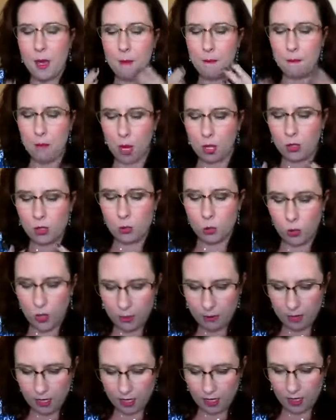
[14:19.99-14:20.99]
Most
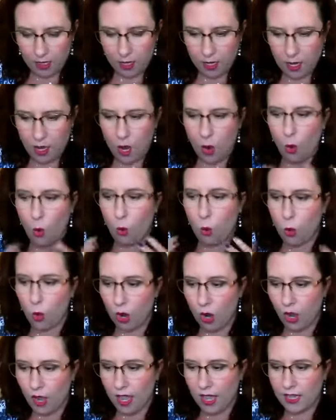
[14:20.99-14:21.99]
women
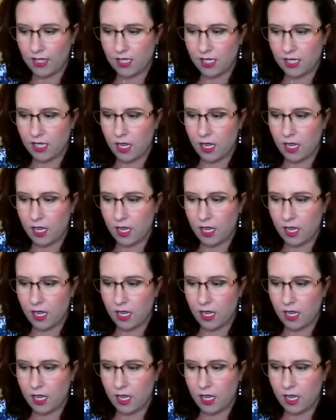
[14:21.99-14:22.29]
want